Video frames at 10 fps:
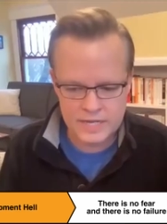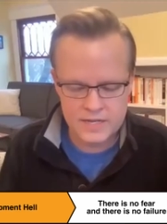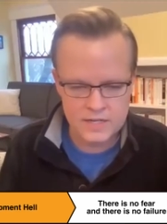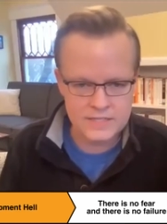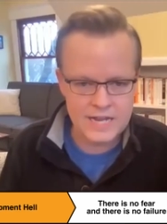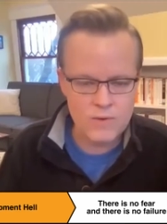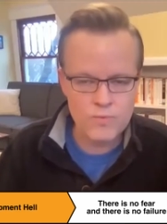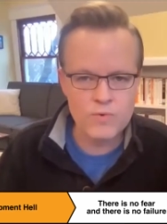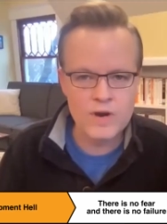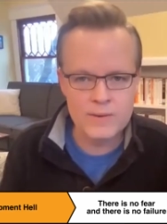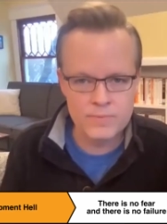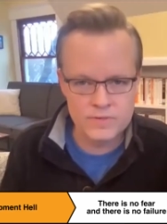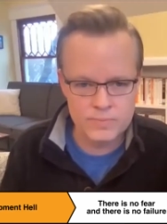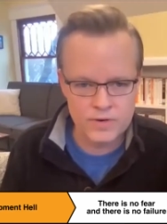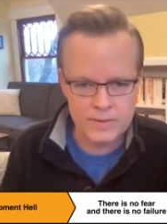killed and we were able
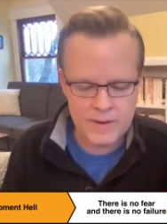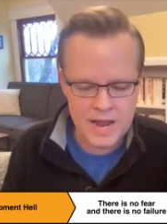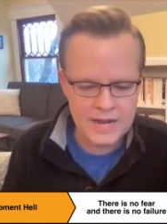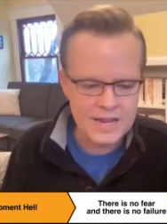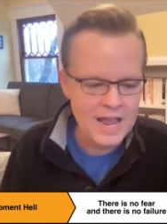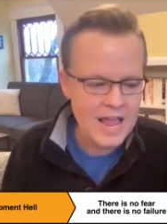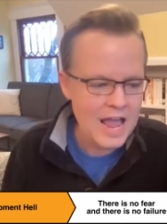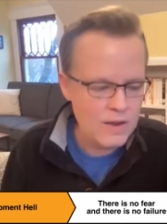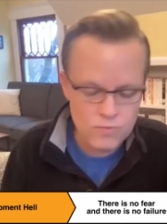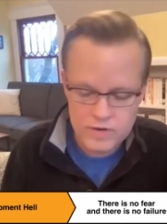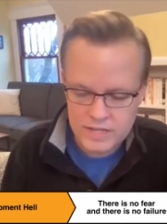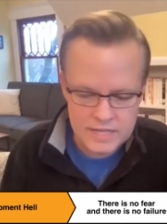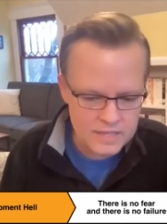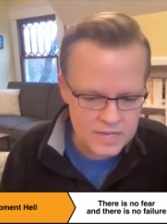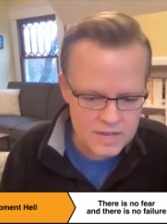to bring it back. And really
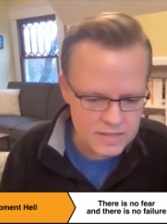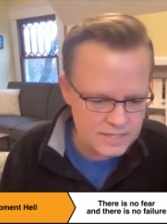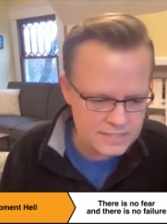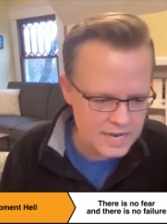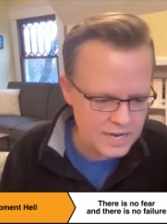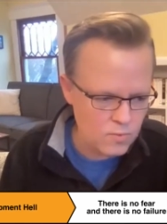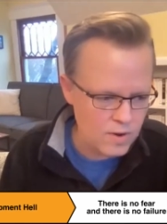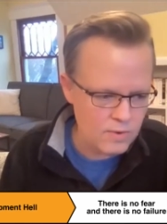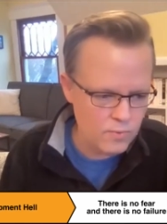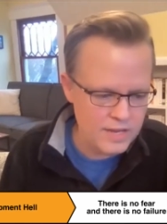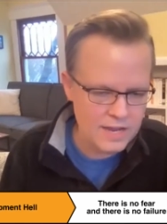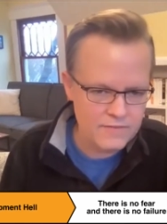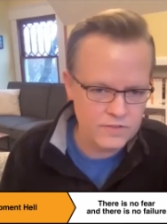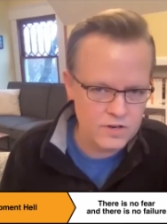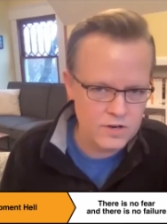the takeaway we
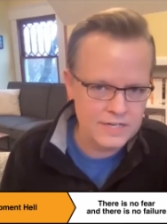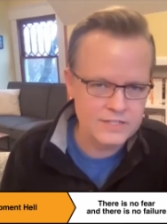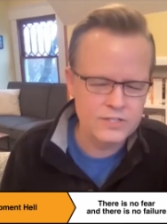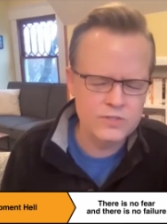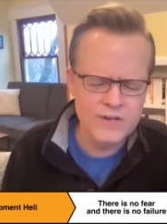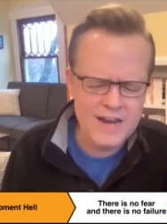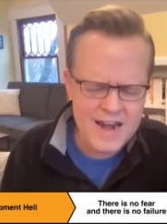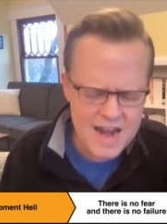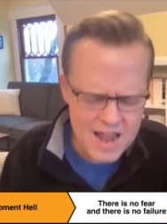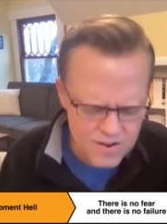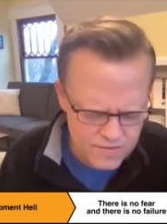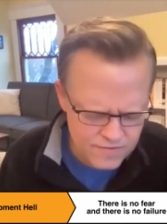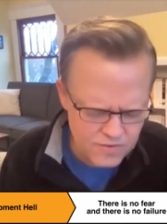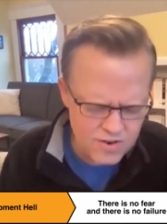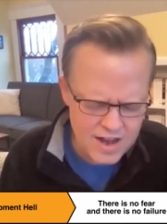have learned is to
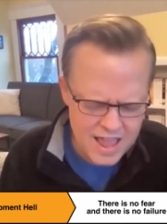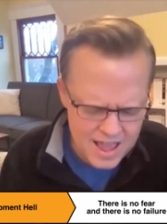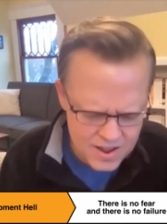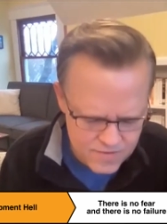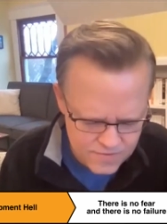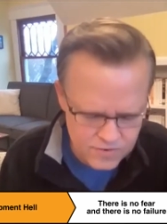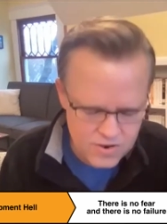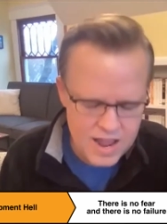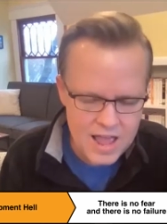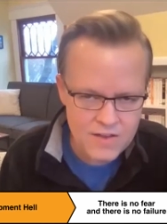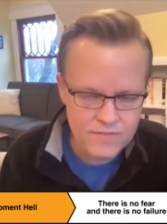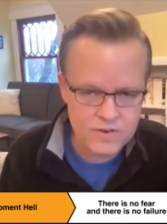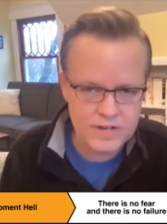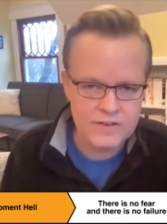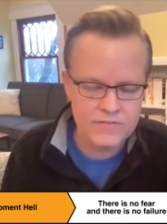never, ever,
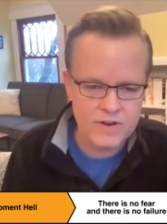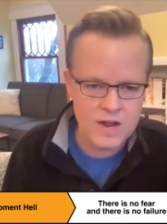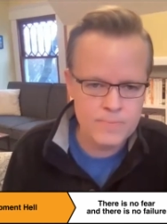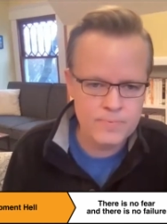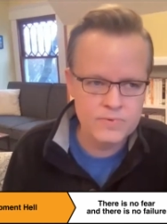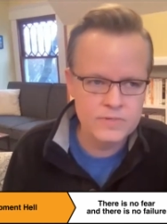ever give up